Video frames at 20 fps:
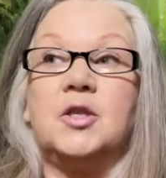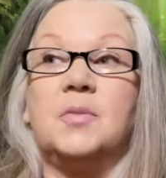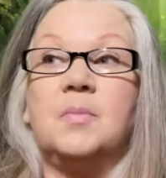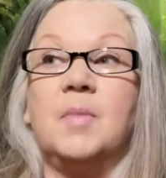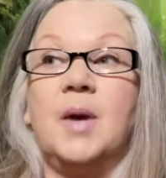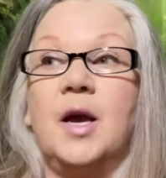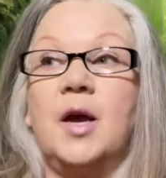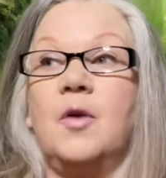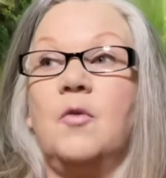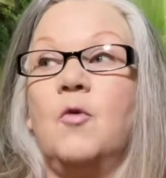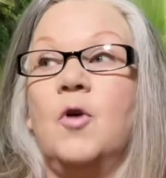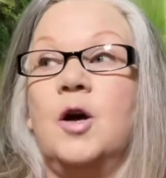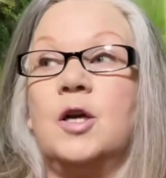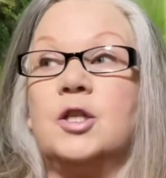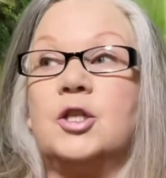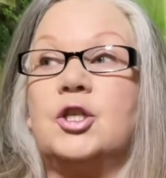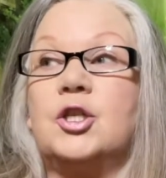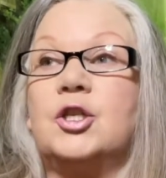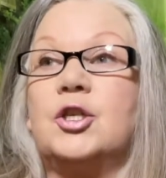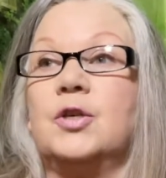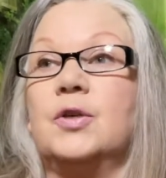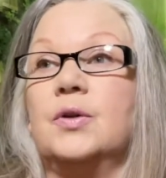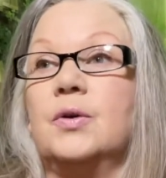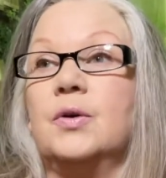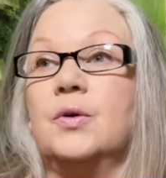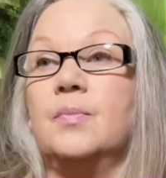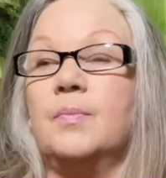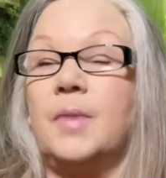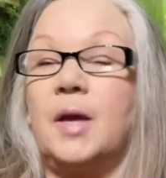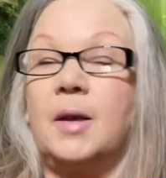you might want
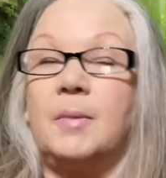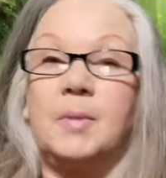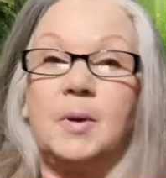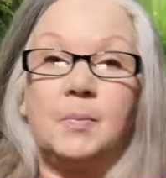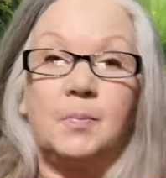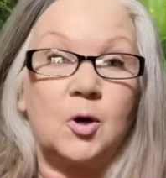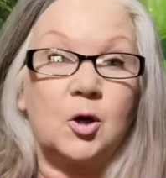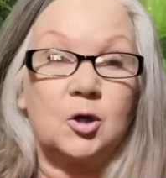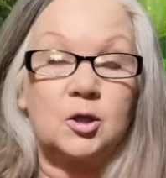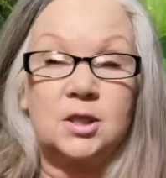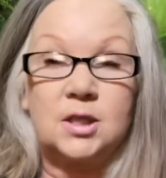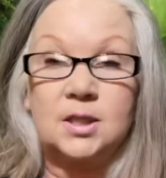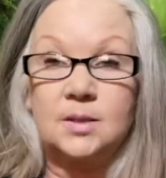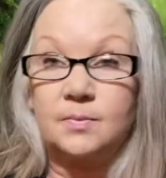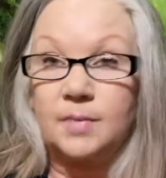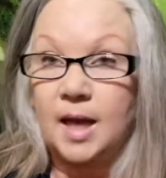to maybe burn some